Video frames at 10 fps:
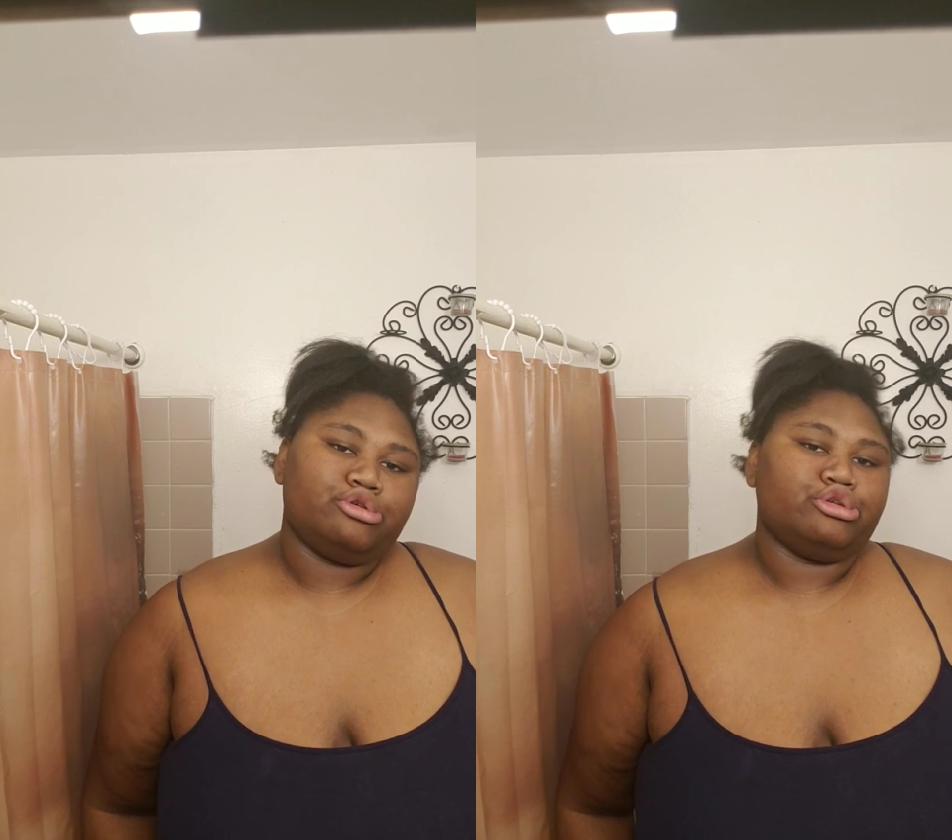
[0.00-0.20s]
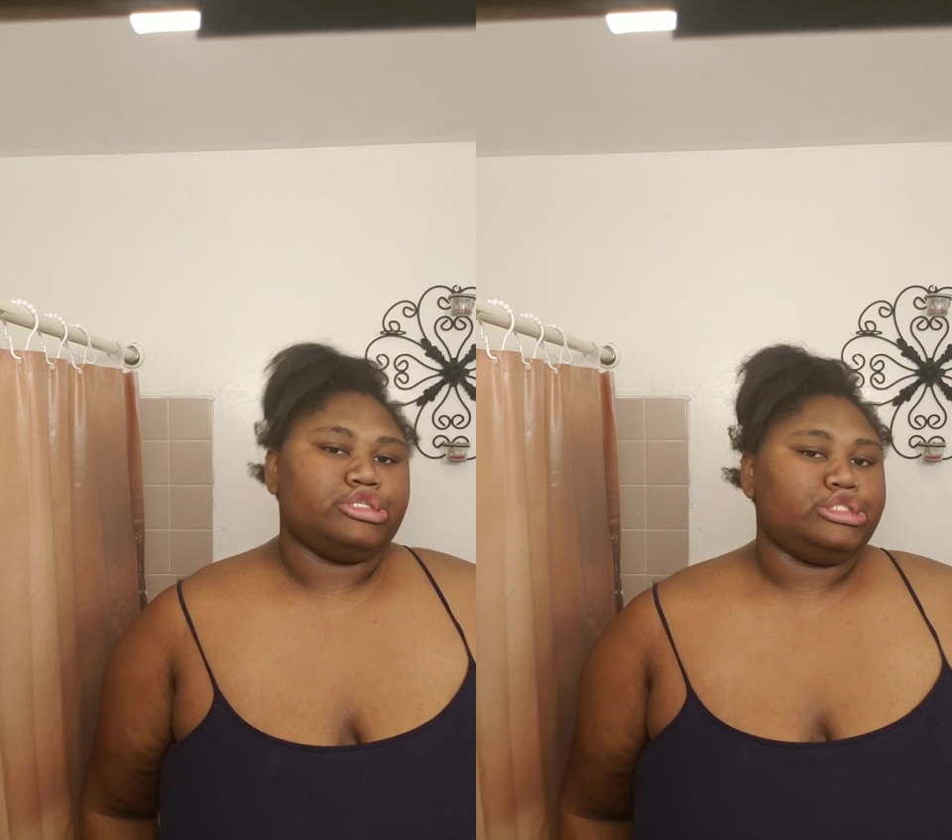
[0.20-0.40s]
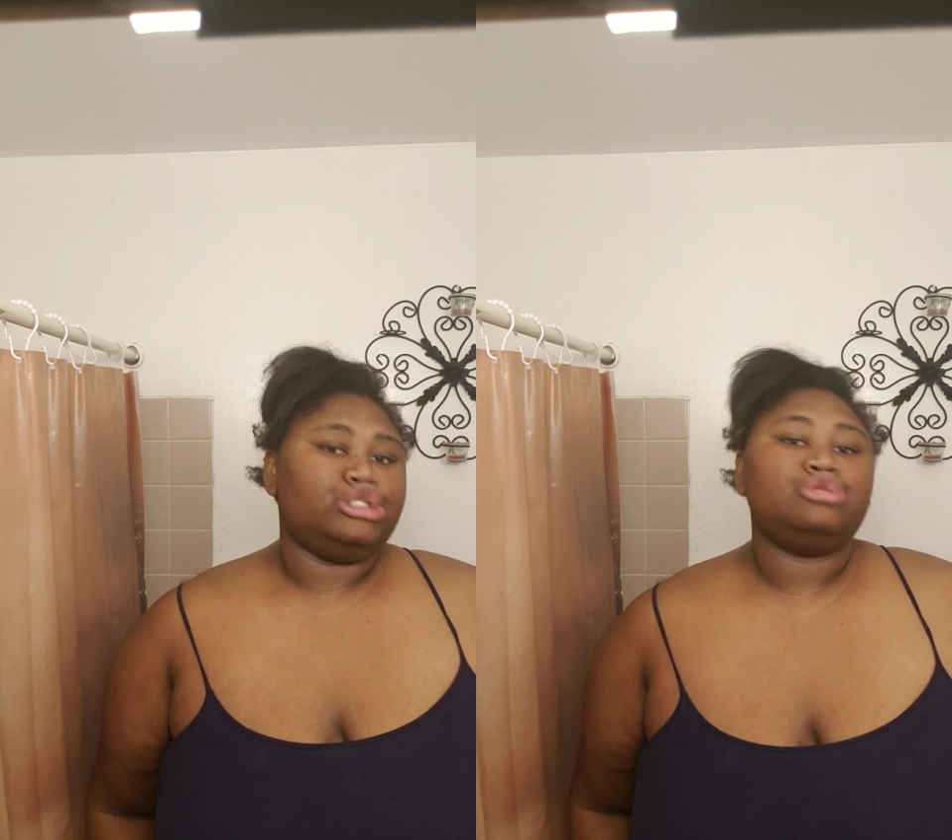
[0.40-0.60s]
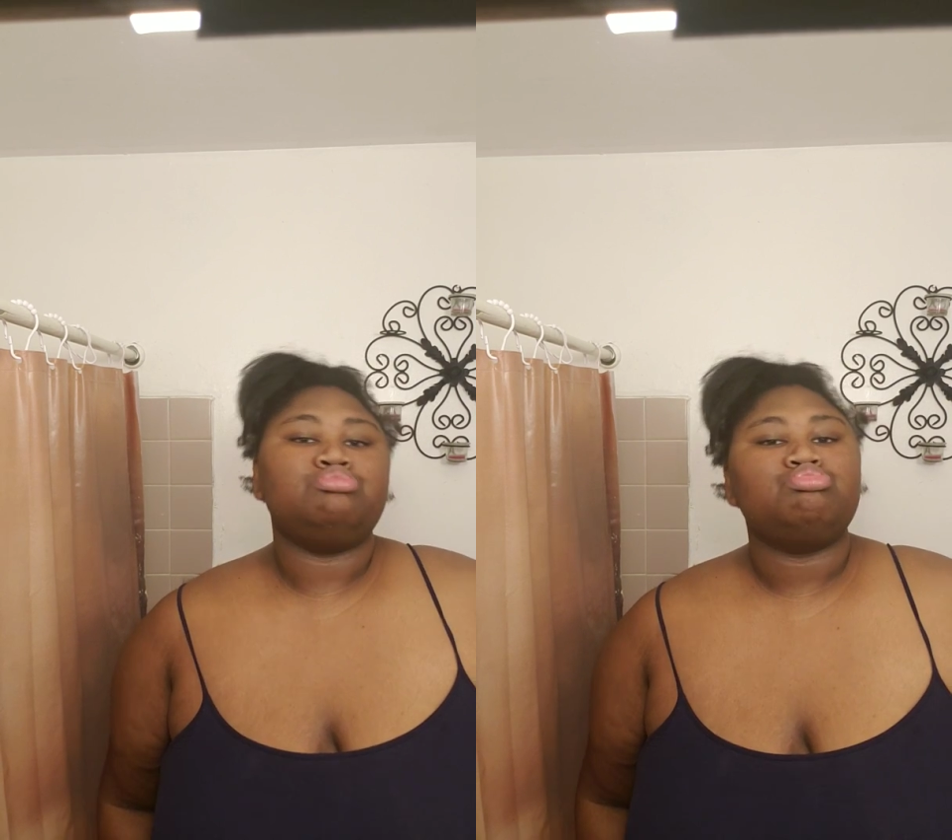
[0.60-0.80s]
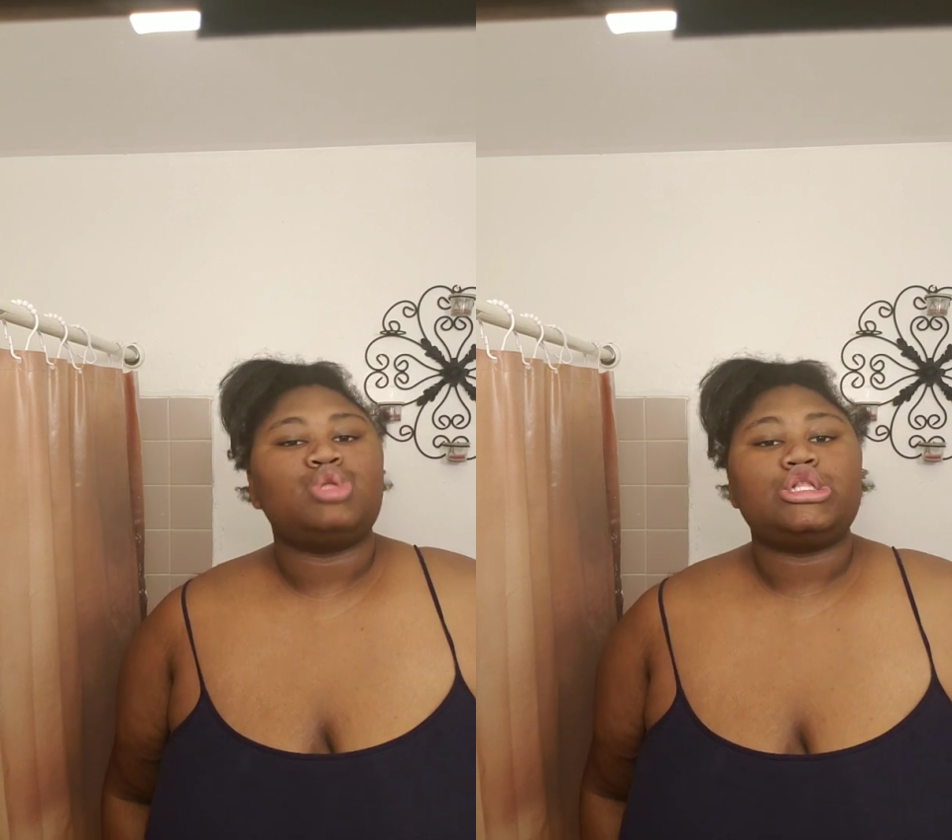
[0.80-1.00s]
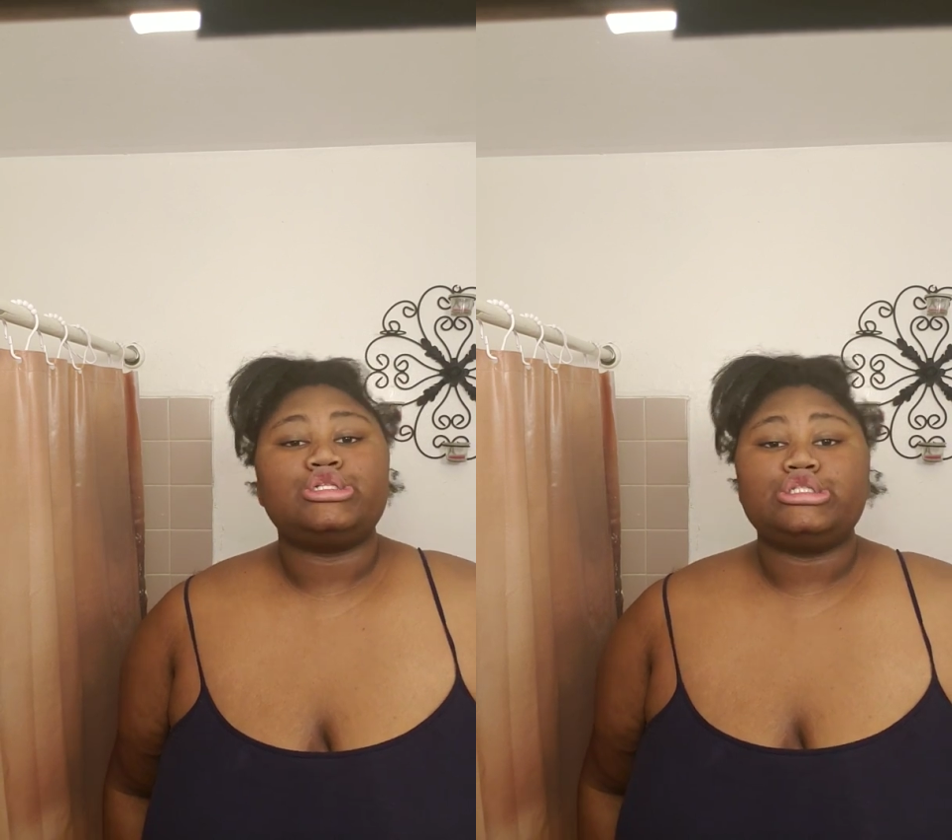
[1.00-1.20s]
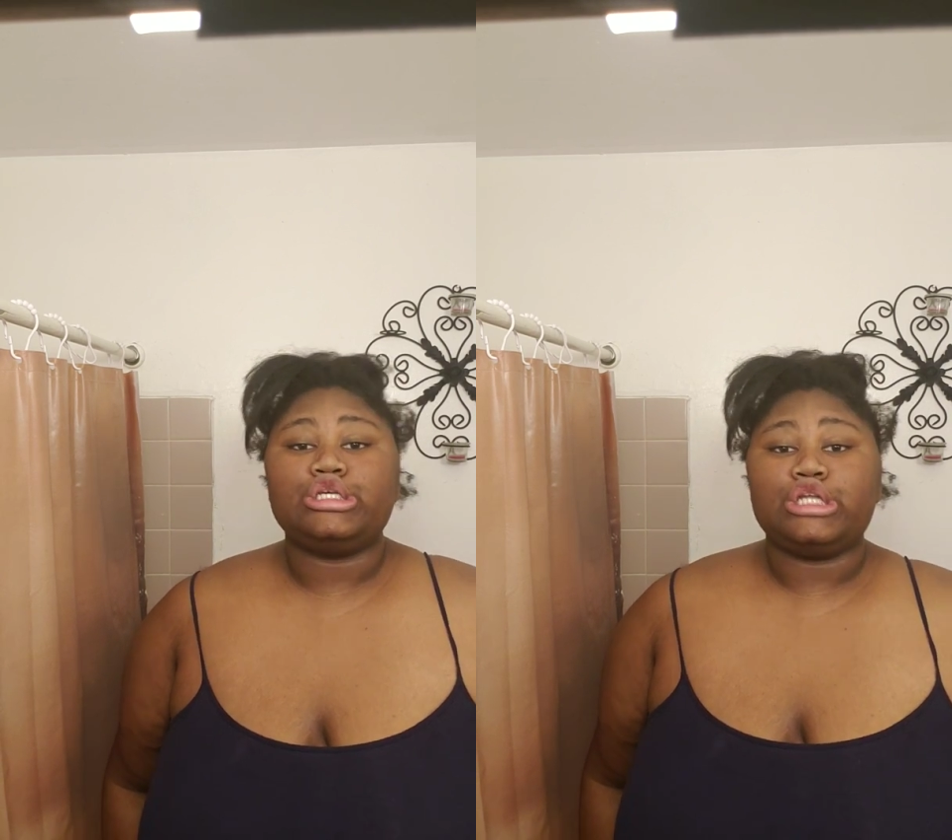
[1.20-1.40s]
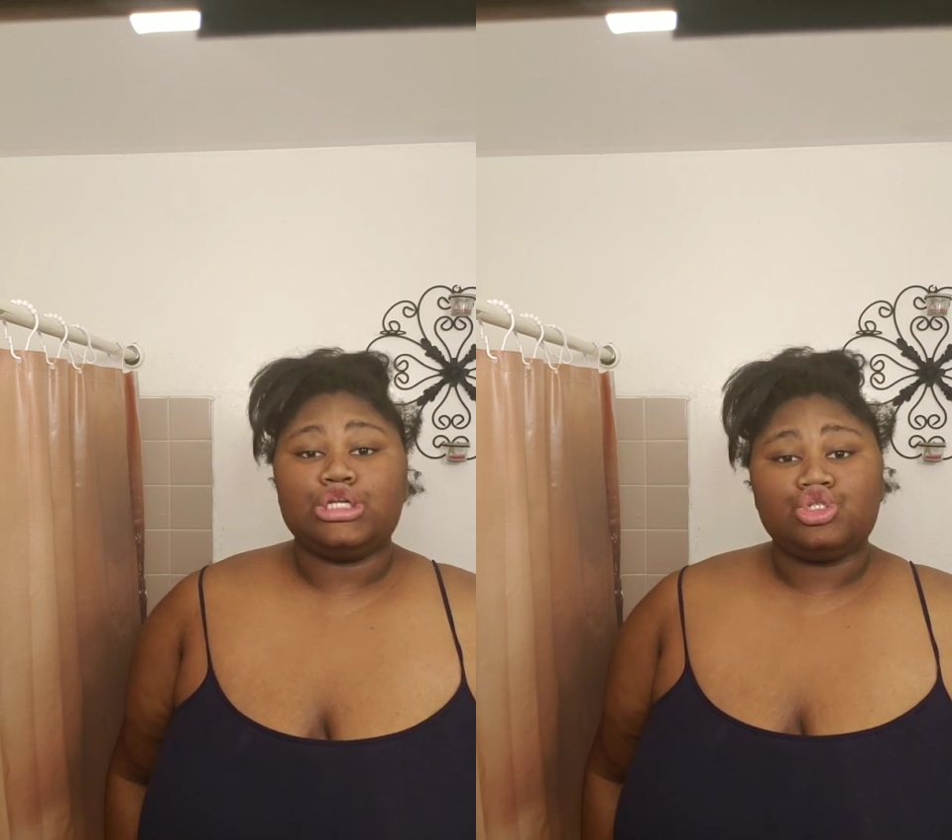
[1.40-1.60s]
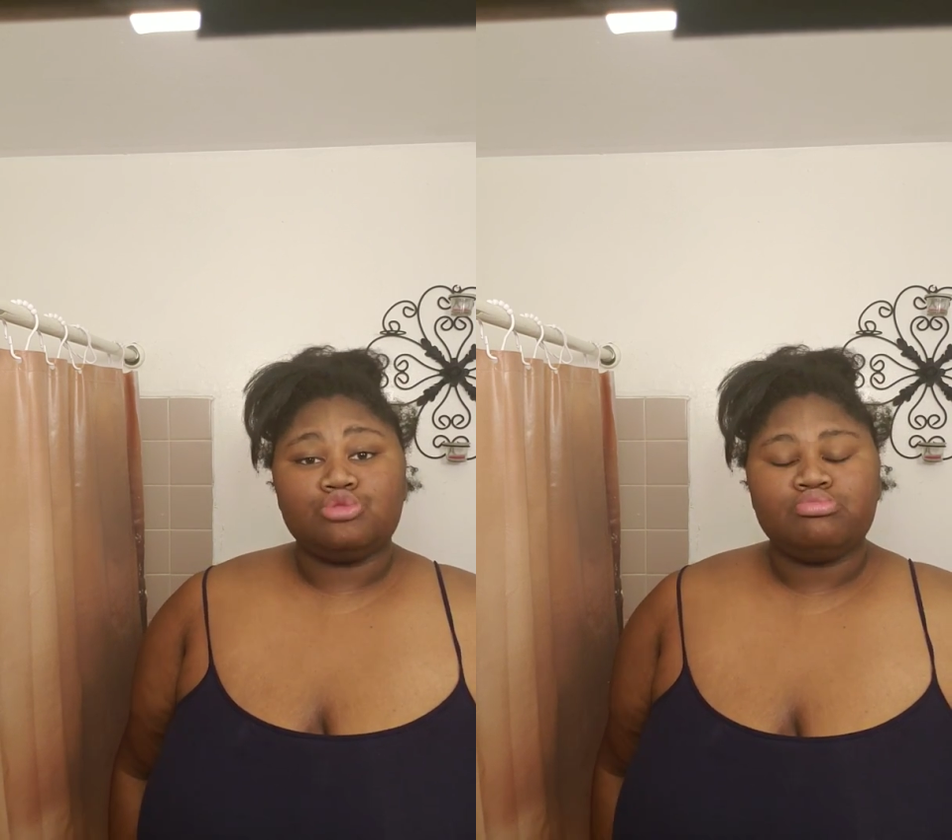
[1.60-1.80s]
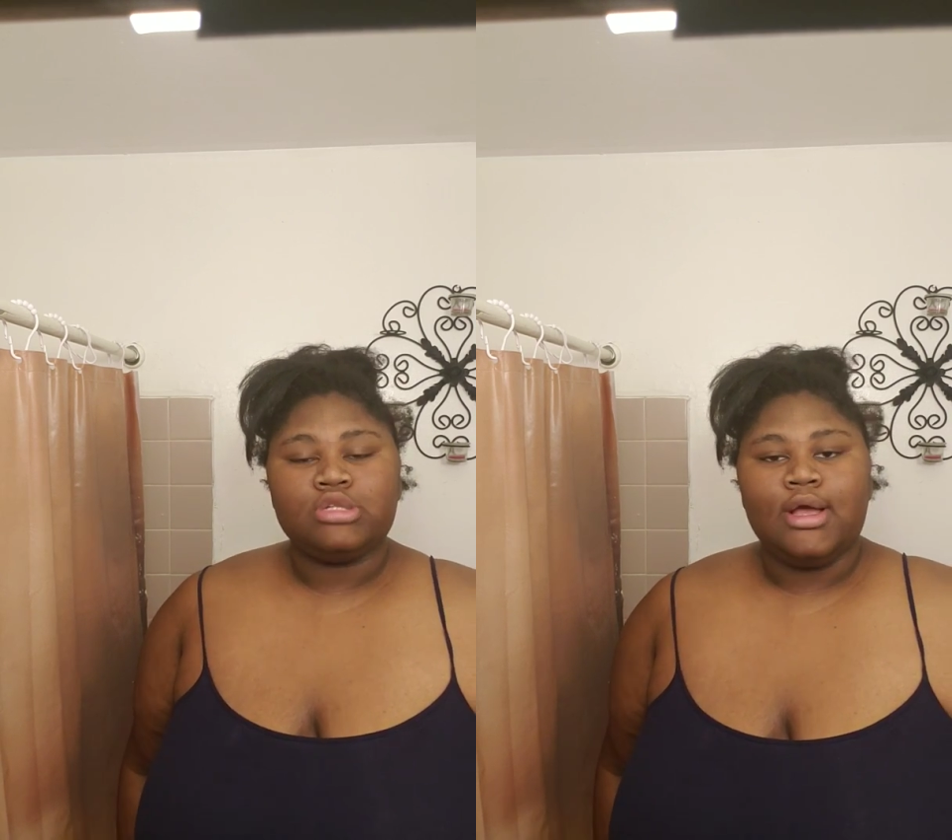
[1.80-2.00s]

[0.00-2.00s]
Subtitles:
Christian teenager.